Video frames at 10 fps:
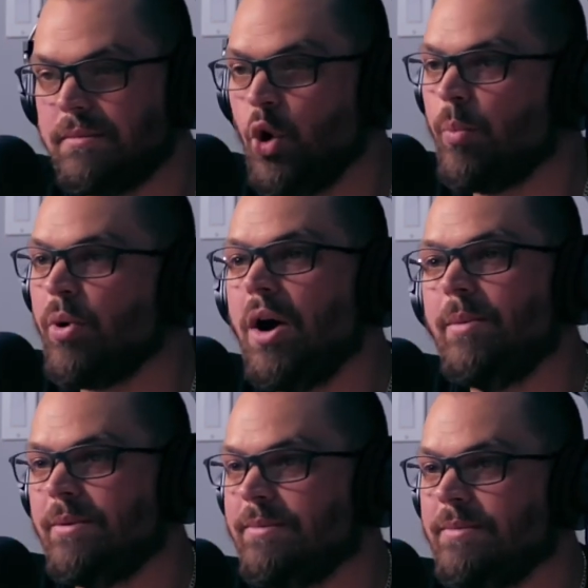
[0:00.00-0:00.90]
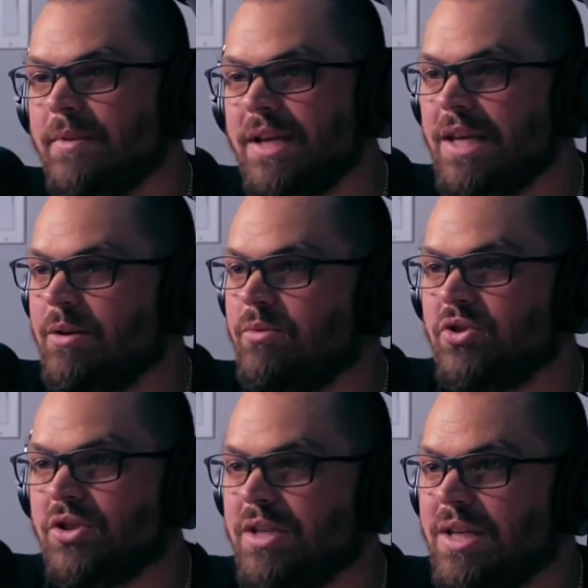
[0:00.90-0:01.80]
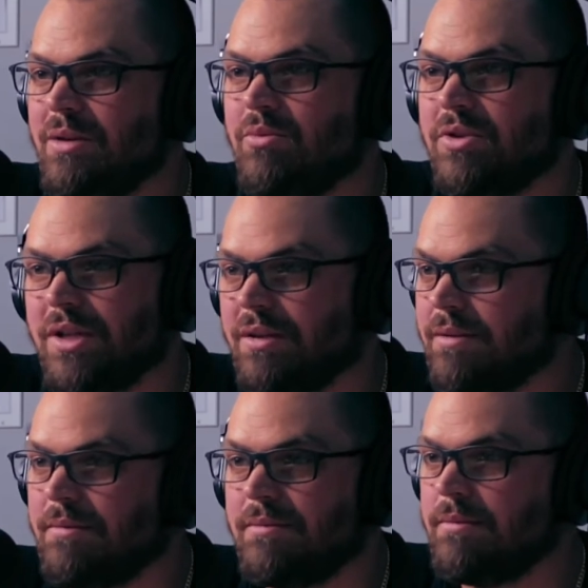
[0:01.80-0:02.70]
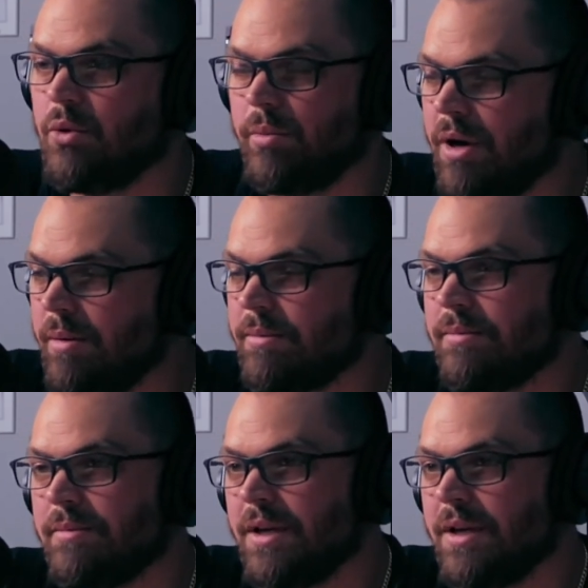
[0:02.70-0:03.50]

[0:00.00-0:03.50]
no problem. He was like. No problem.